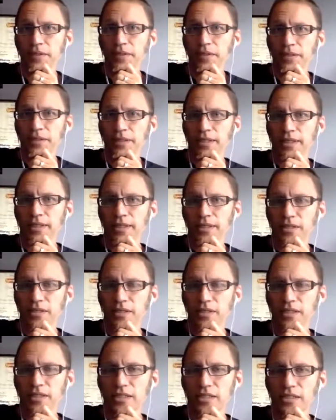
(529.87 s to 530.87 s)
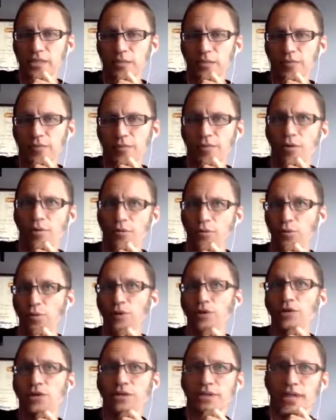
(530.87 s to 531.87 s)
Yeah, so that's sort of a block, but we'll
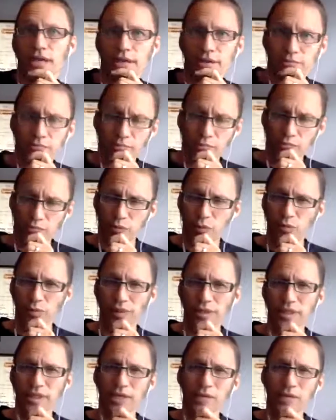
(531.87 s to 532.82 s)
look at that probably,